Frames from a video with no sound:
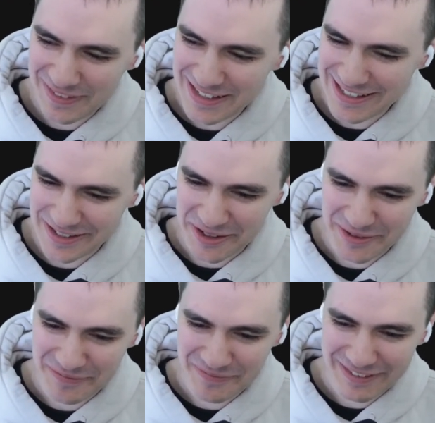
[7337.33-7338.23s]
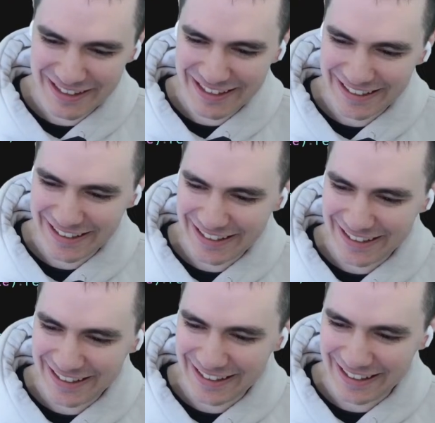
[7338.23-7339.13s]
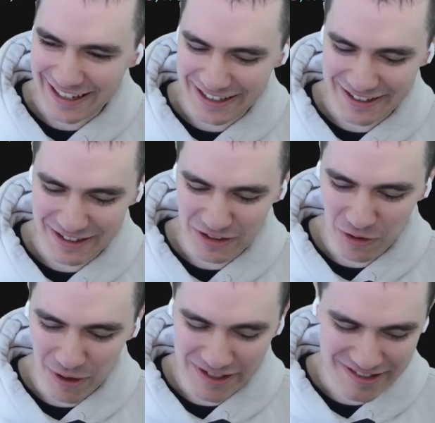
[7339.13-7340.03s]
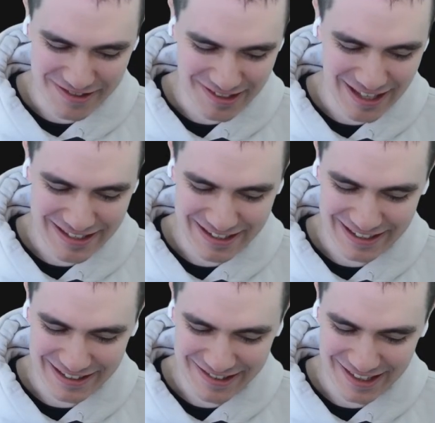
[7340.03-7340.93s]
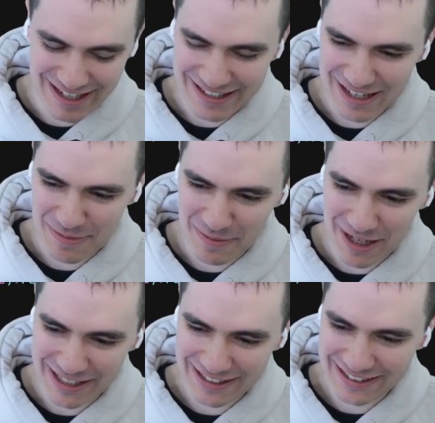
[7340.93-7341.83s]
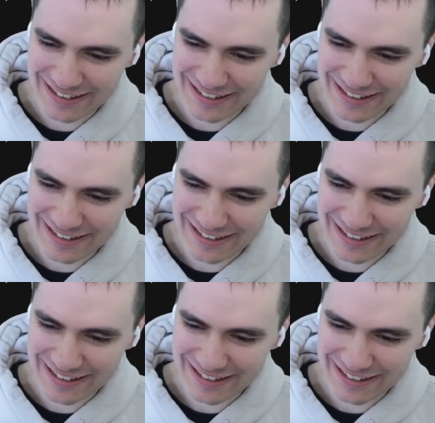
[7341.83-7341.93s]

So yeah, no worries. There's a lot to keep in mind.